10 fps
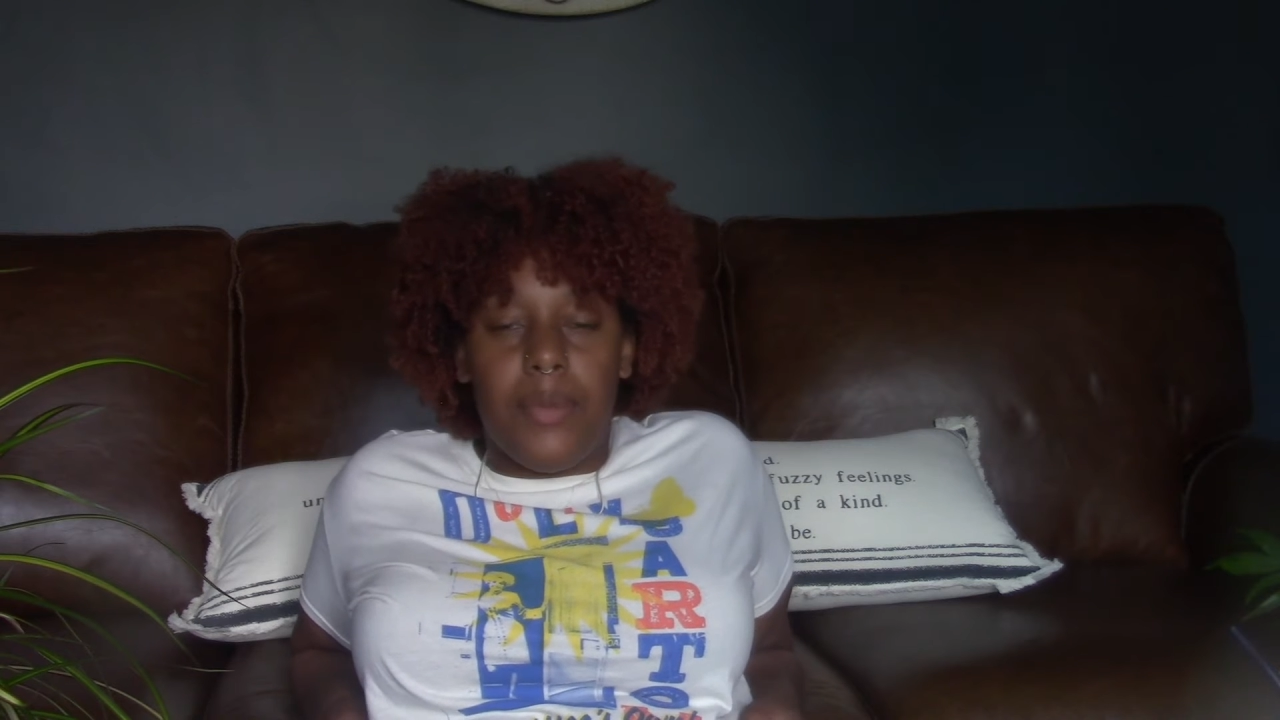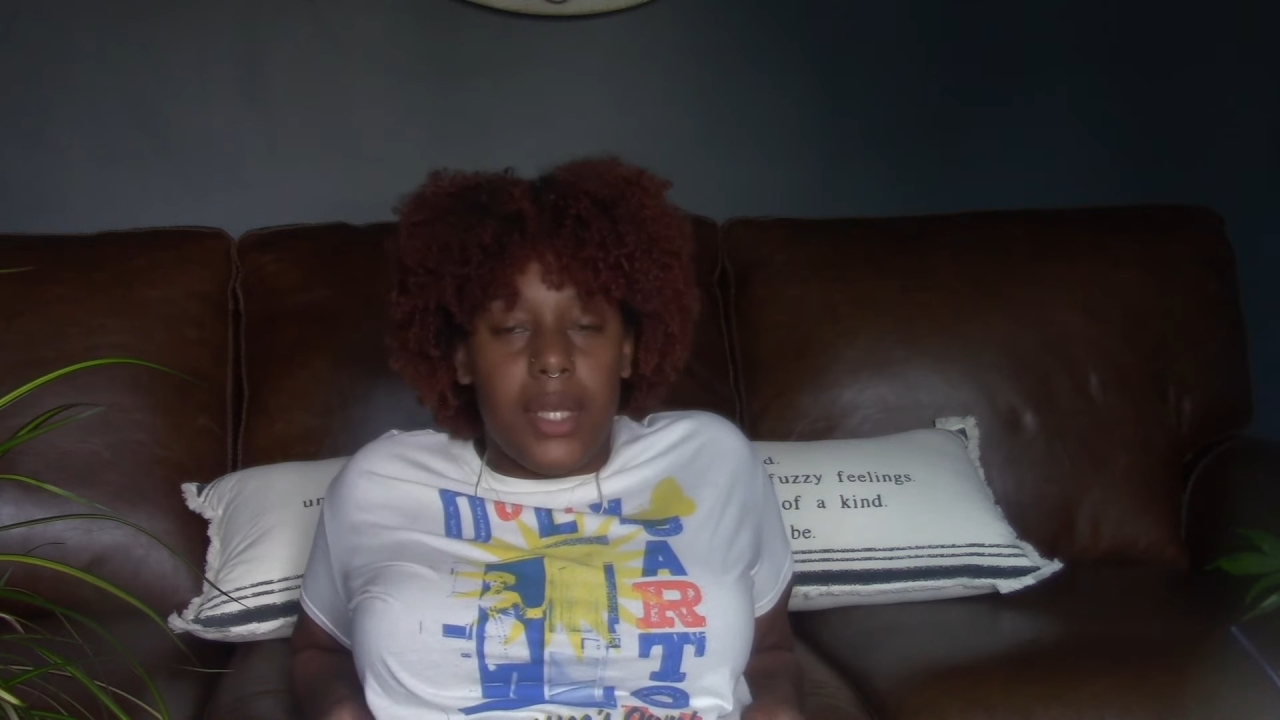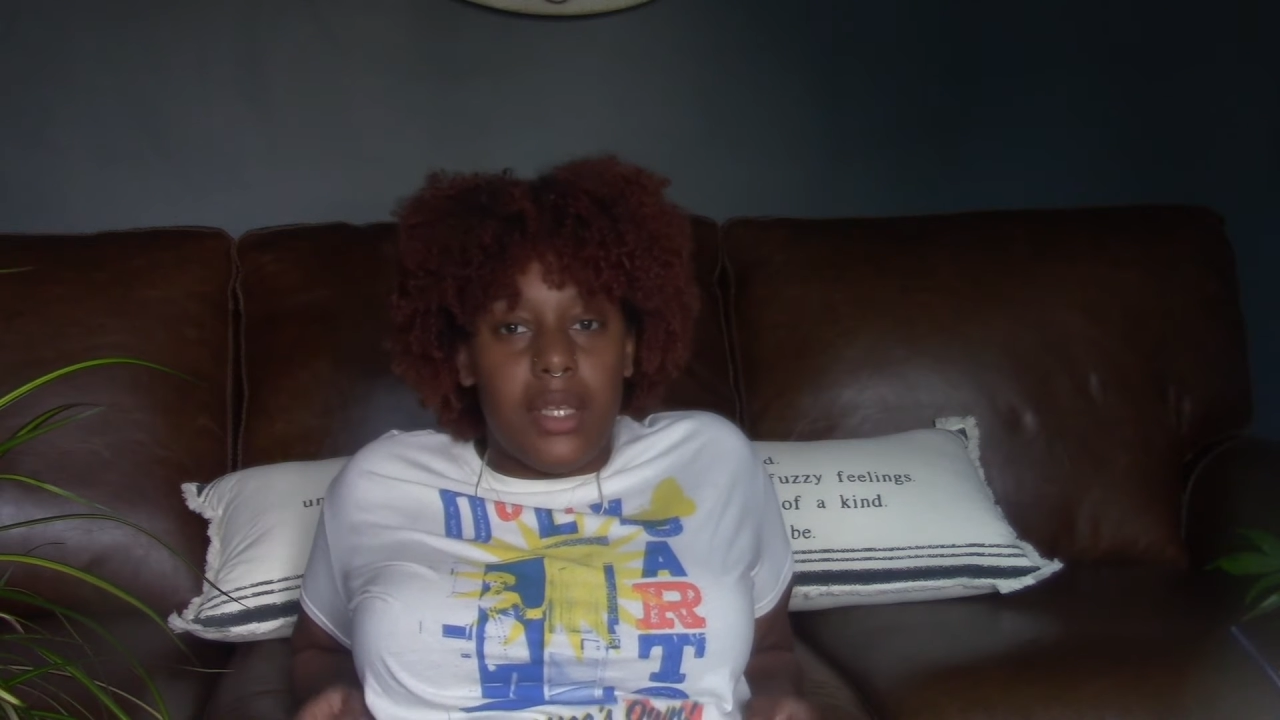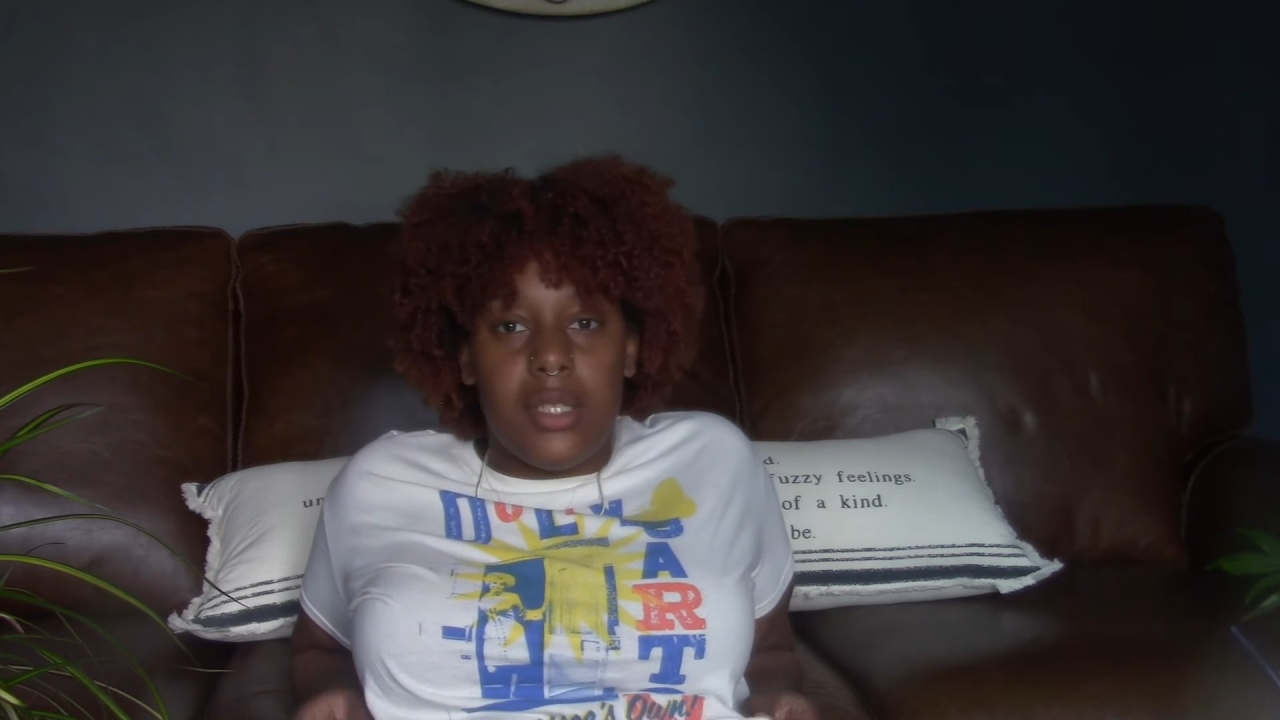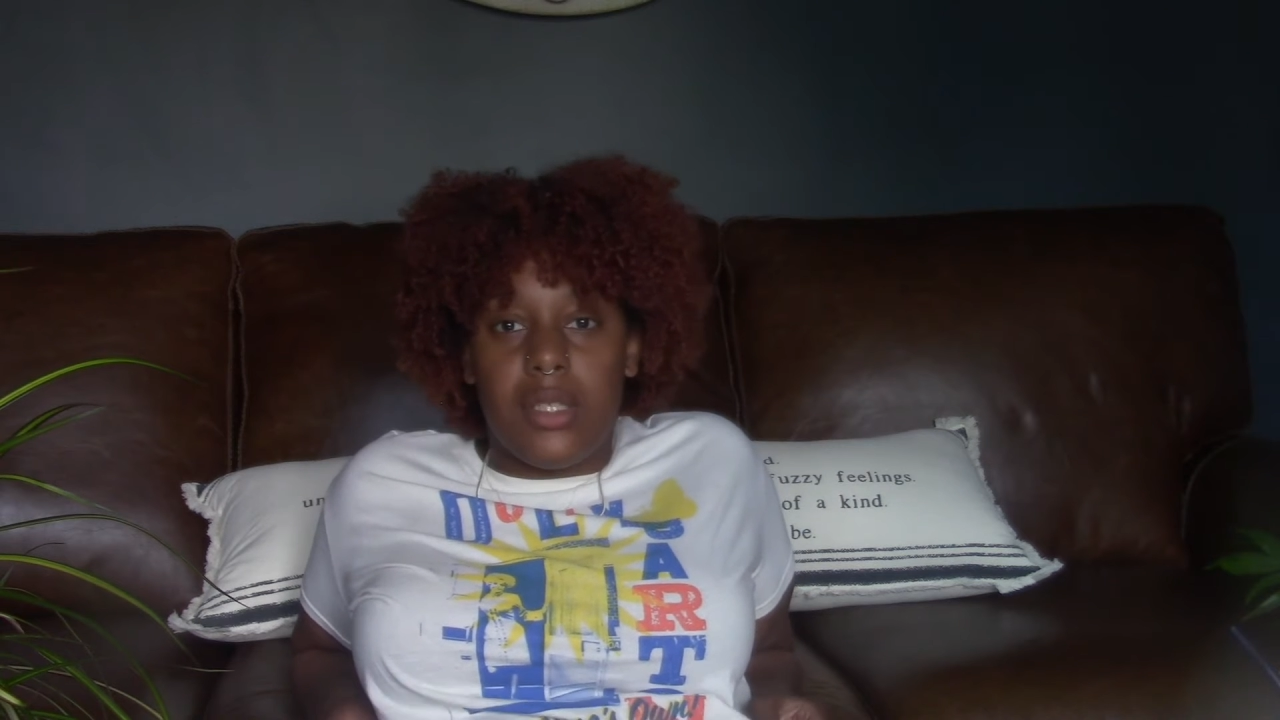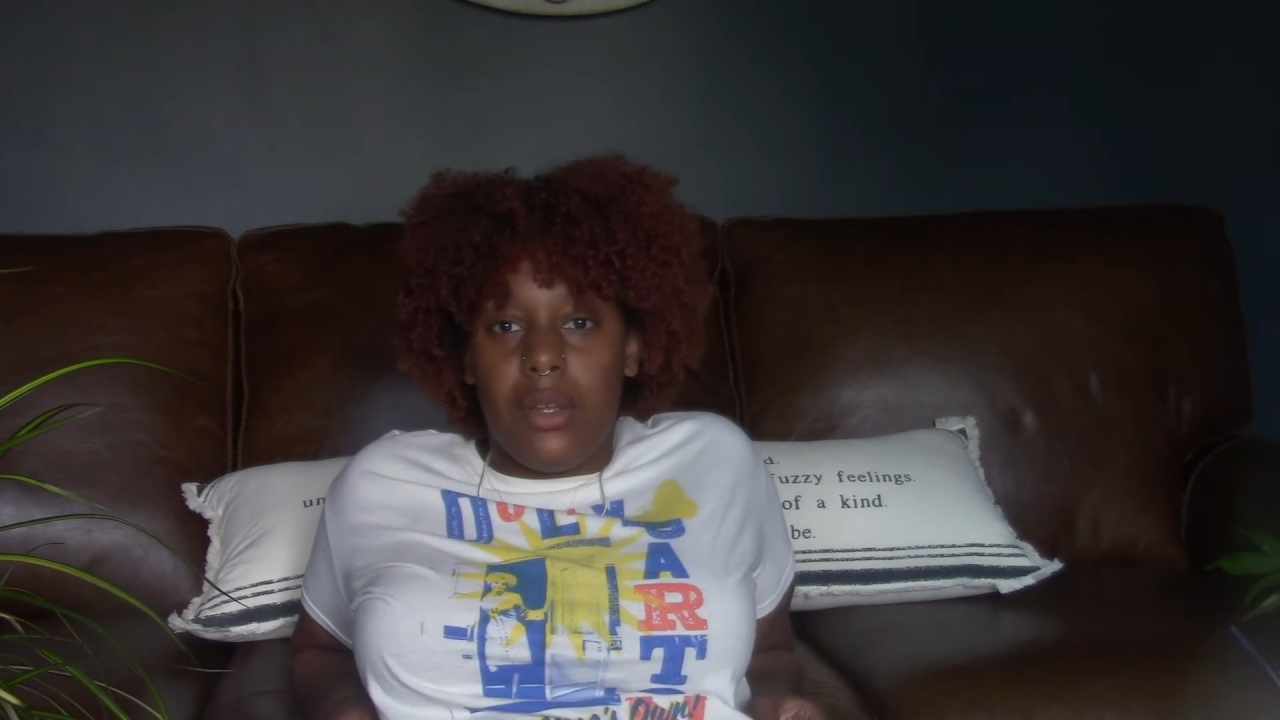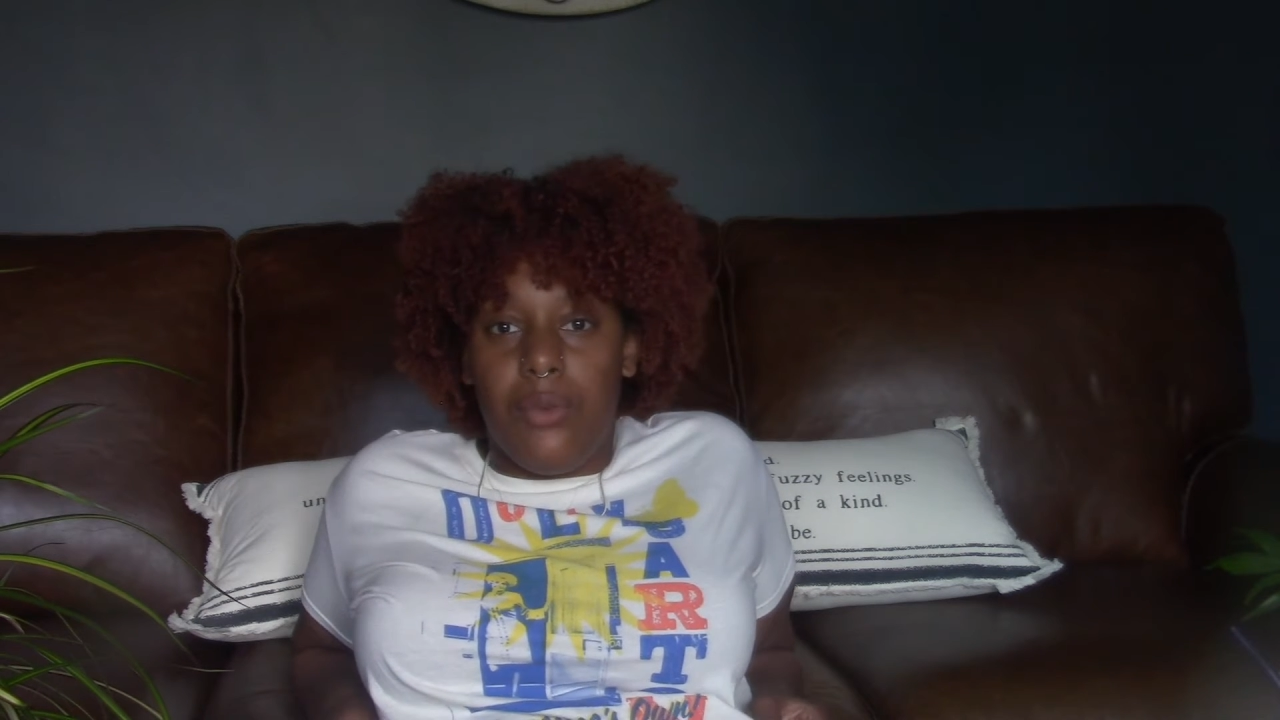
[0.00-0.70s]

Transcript: biggest